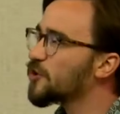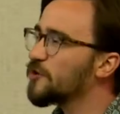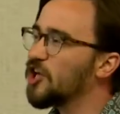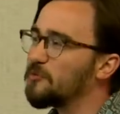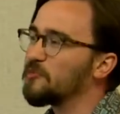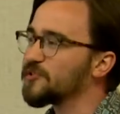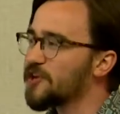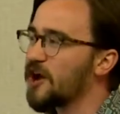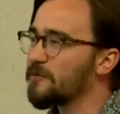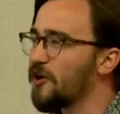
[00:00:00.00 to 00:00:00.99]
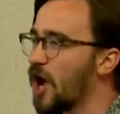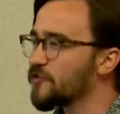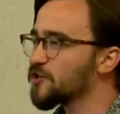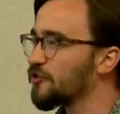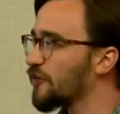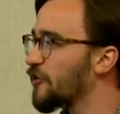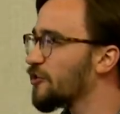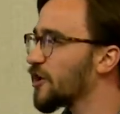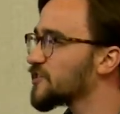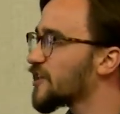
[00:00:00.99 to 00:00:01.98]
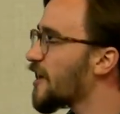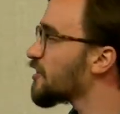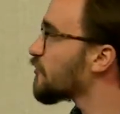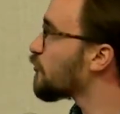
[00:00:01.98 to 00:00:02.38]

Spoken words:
hear people talk about off-screen rendering, it's kind of